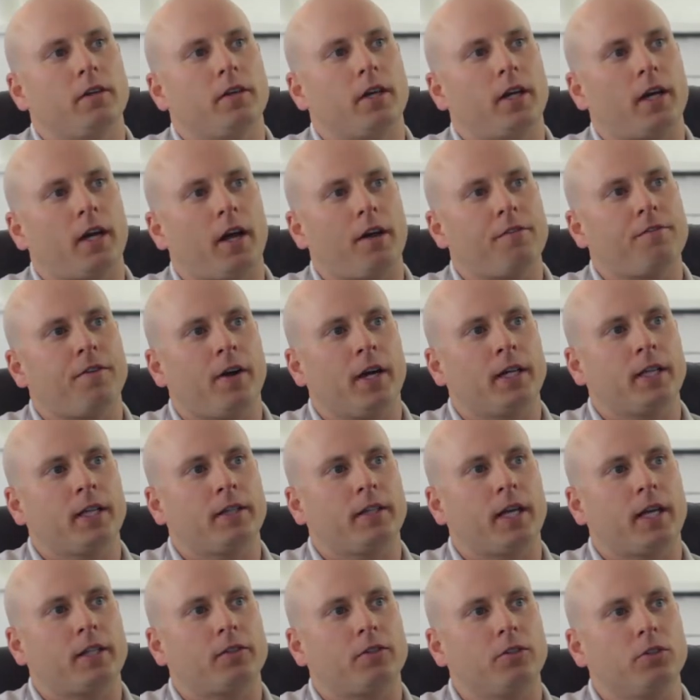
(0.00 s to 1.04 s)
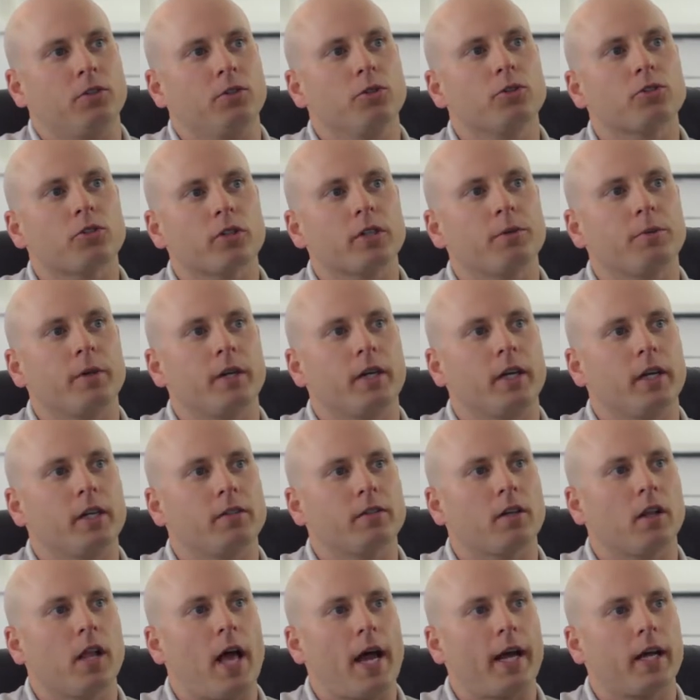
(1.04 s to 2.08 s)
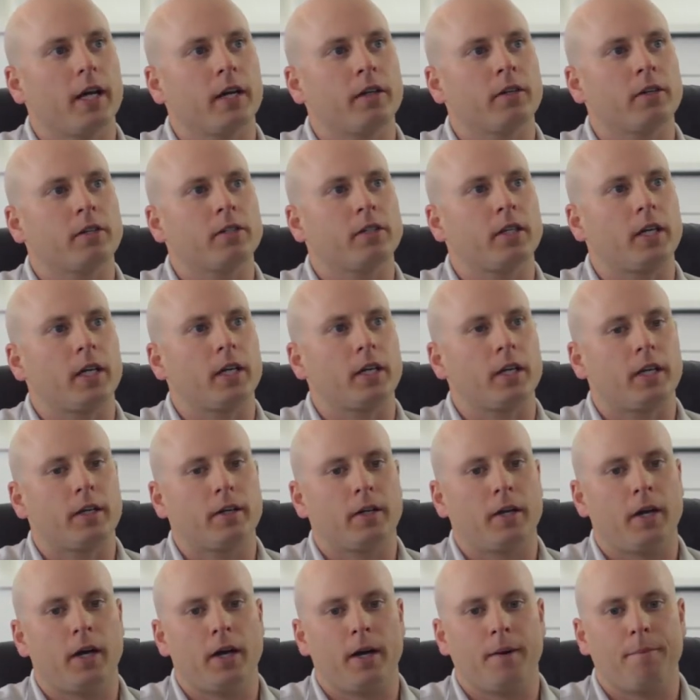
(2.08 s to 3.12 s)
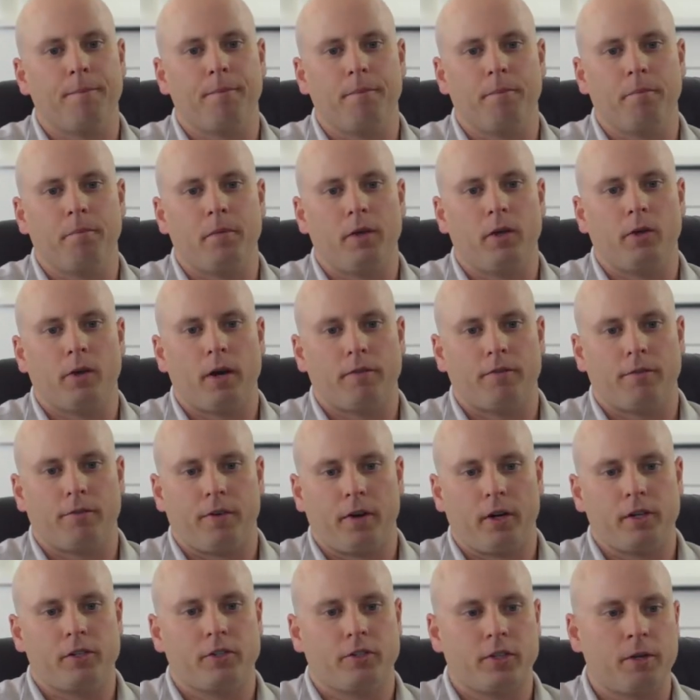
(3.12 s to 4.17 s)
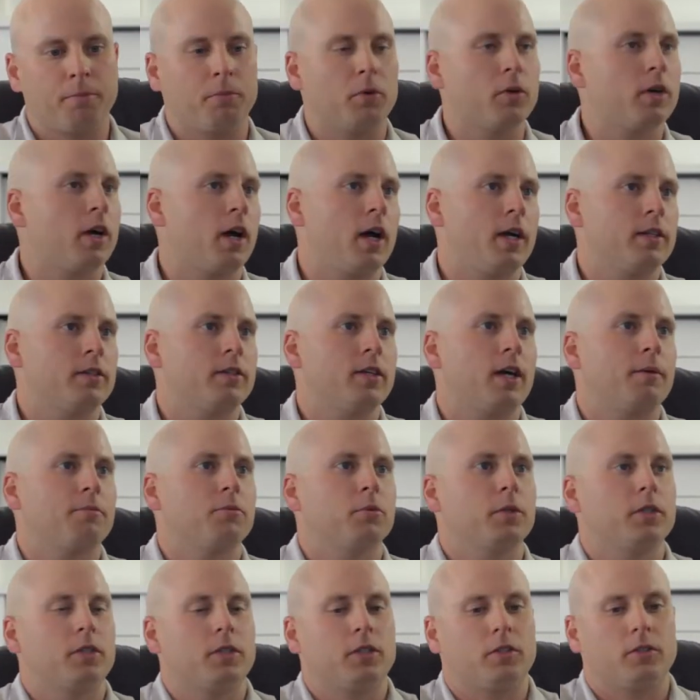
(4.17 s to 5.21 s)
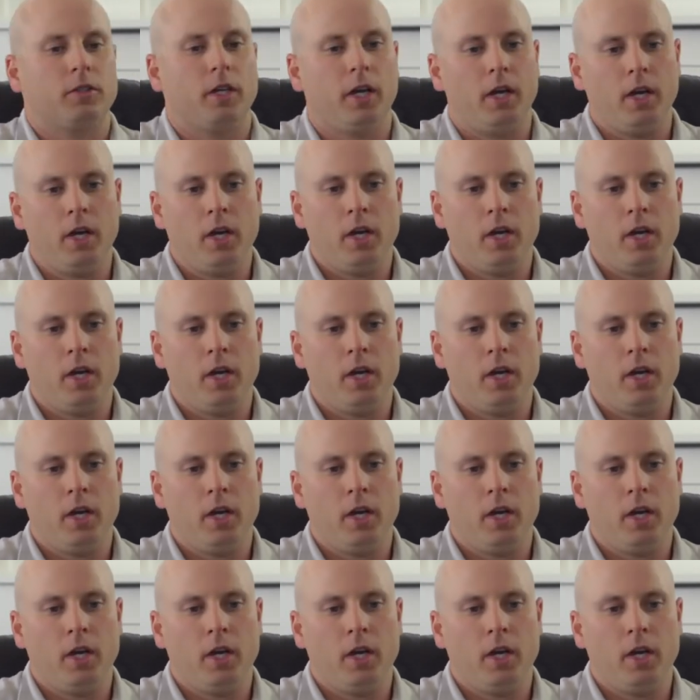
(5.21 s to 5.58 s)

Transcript: I find that that's usually what it is—a lack of understanding. Um, you have a very simple concept, which is